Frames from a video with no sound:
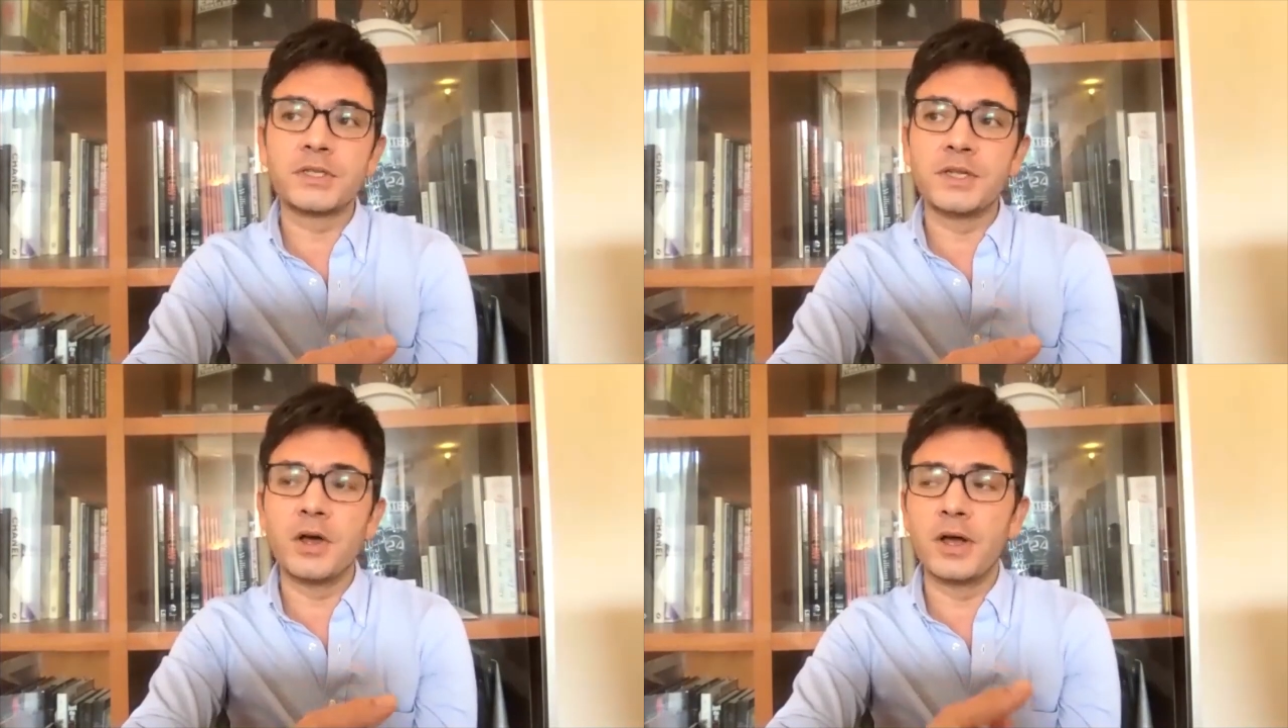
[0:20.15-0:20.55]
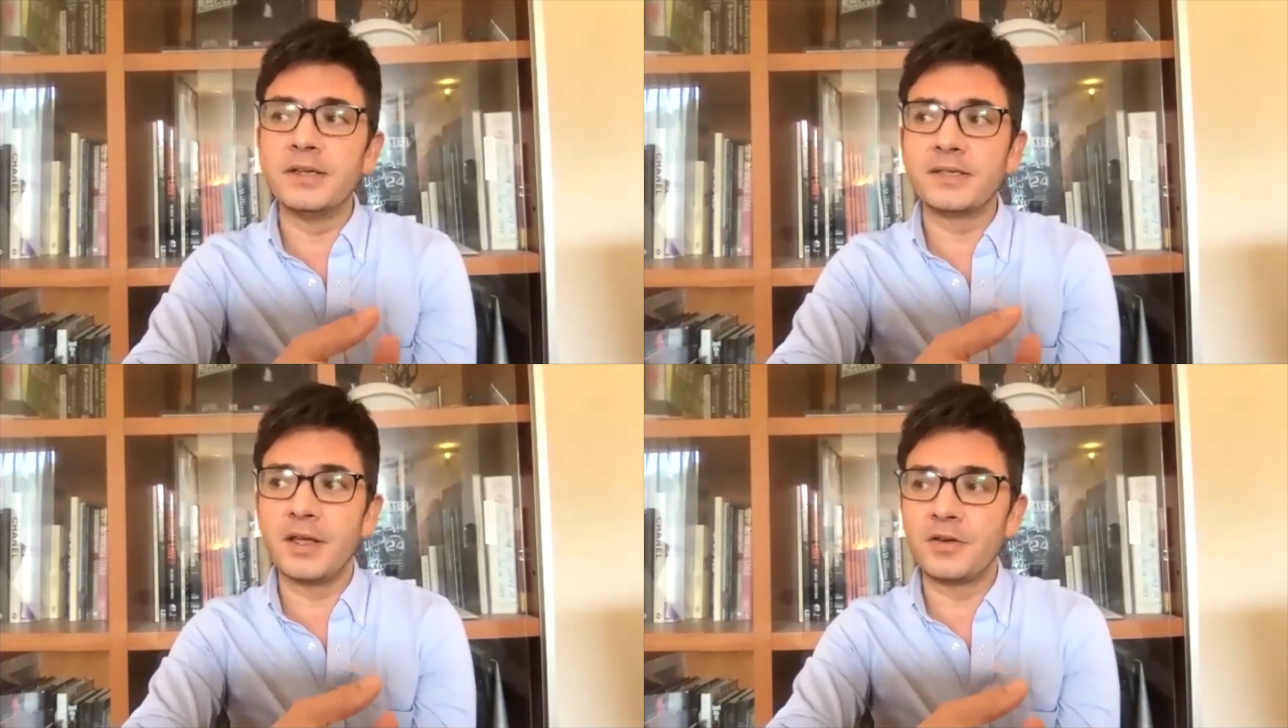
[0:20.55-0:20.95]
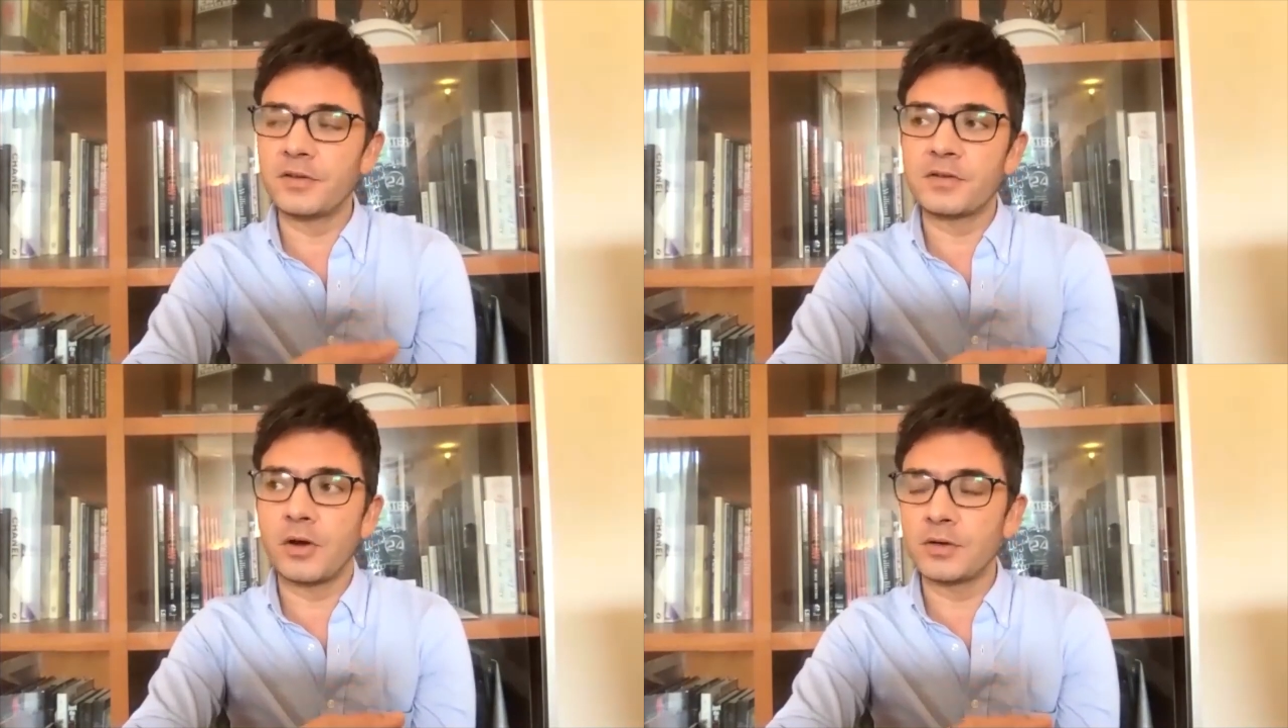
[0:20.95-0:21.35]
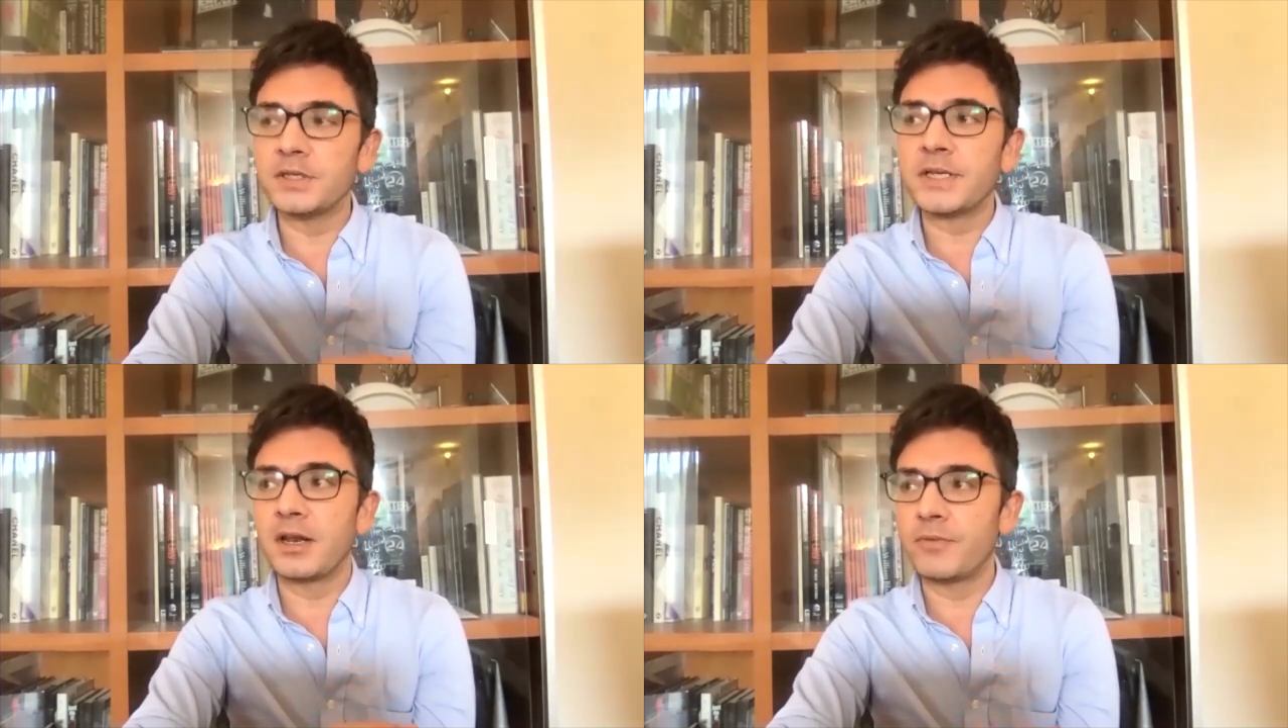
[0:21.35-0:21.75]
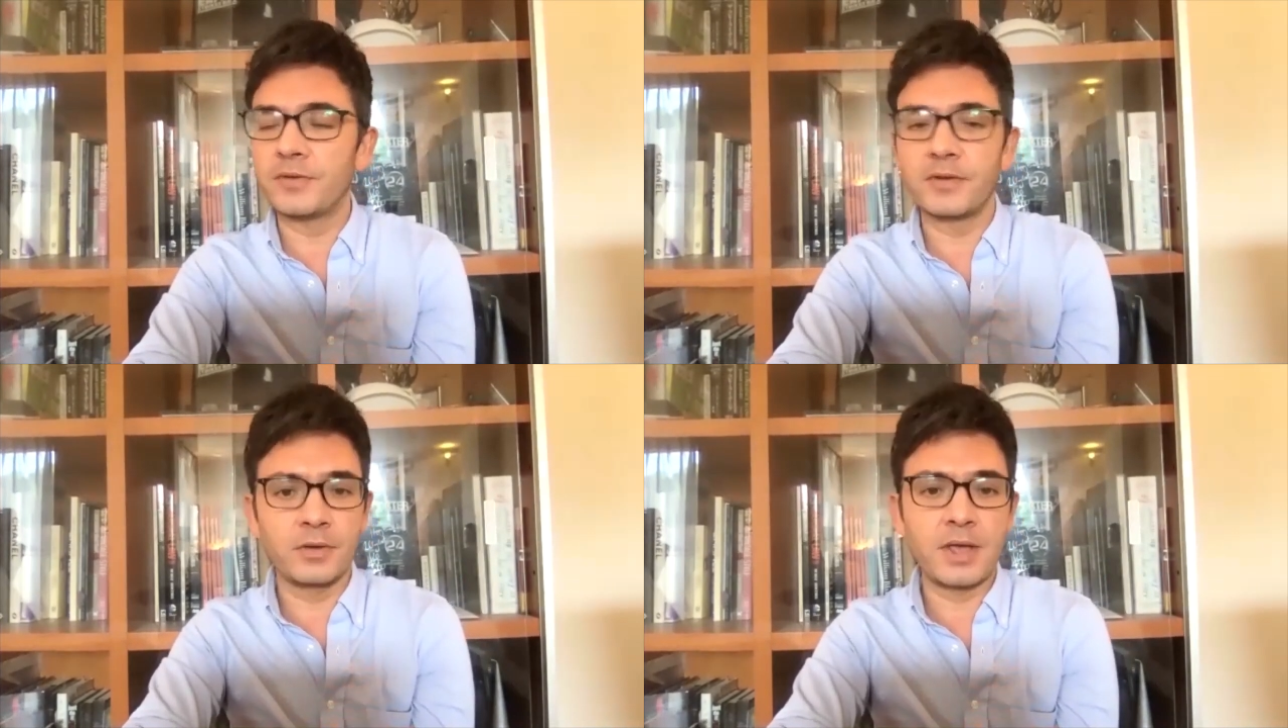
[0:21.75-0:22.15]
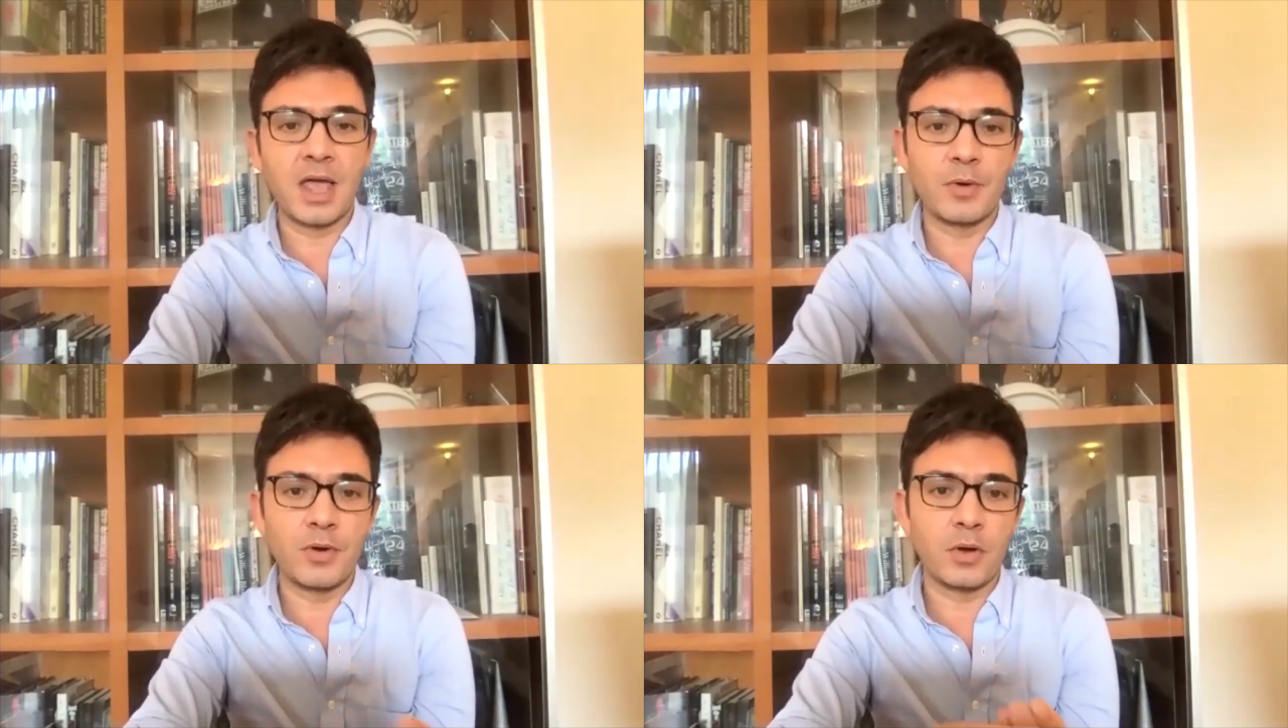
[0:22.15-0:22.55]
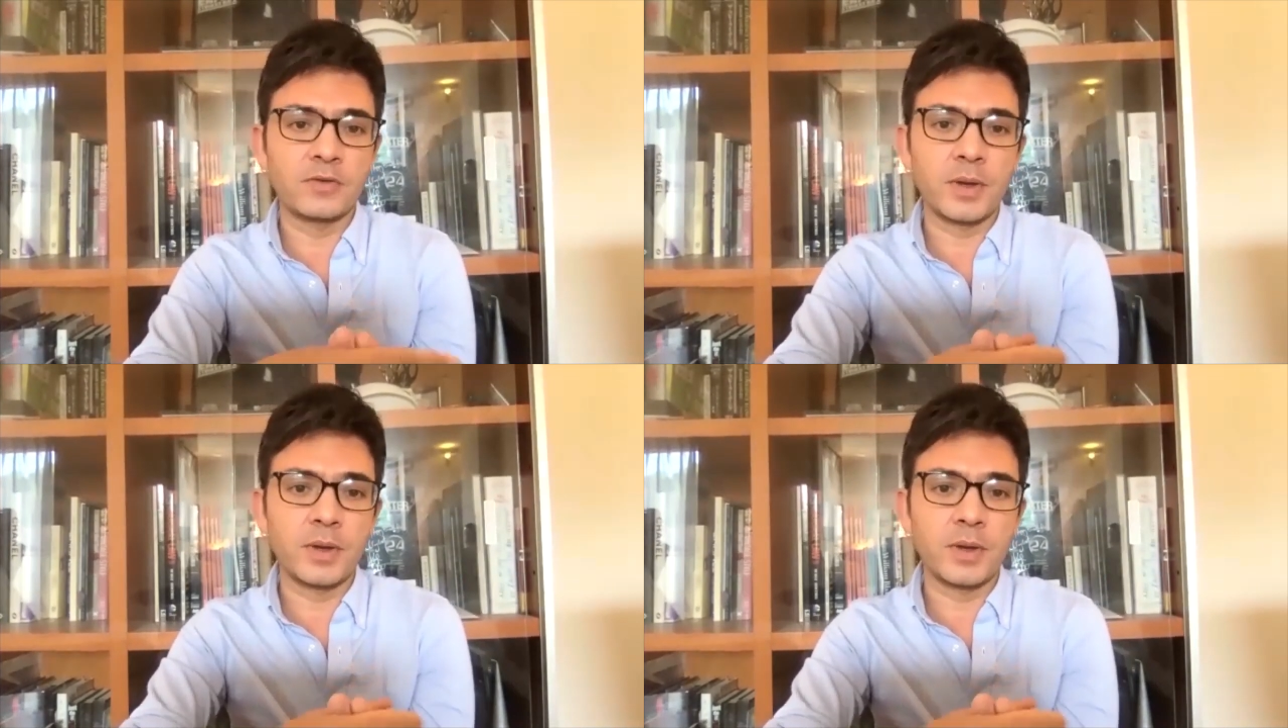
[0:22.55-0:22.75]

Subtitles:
in the early stages, it's hard to tell if it's a good game or not.